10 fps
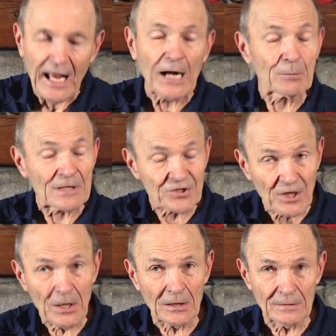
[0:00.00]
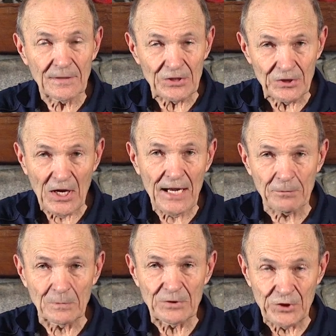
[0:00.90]
A reserve,
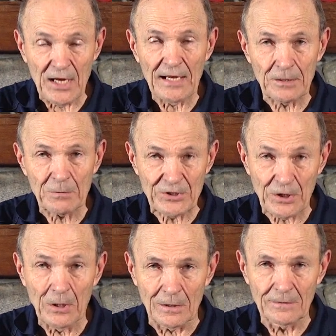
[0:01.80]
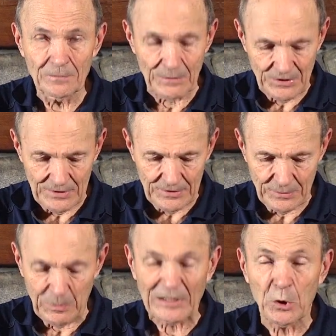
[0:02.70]

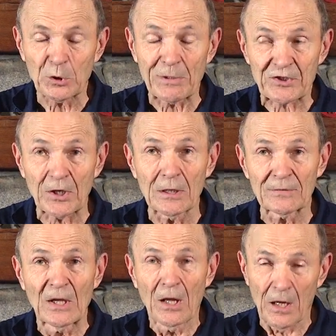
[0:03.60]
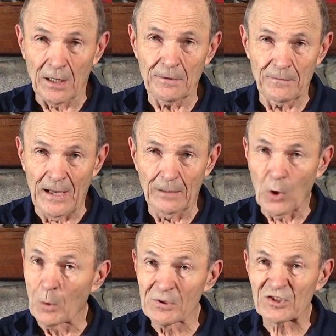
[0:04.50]
spring-loaded reserve on a valve,
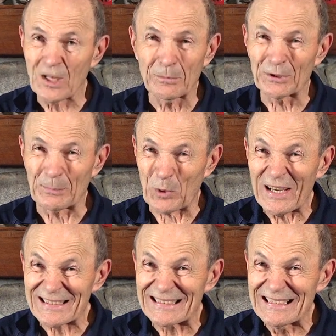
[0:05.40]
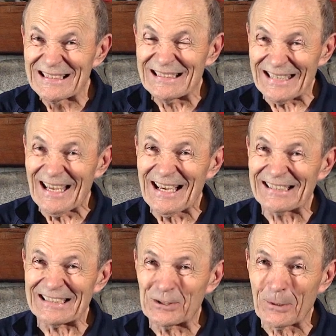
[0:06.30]
almost doubled the price.
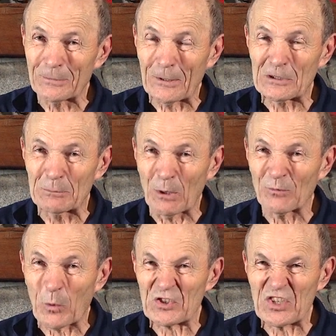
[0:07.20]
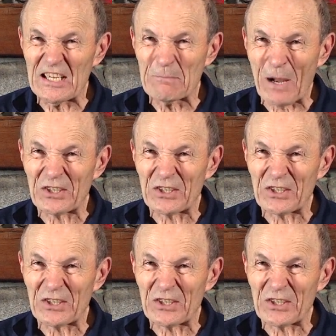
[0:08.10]
Yeah, they jumped up to about $14.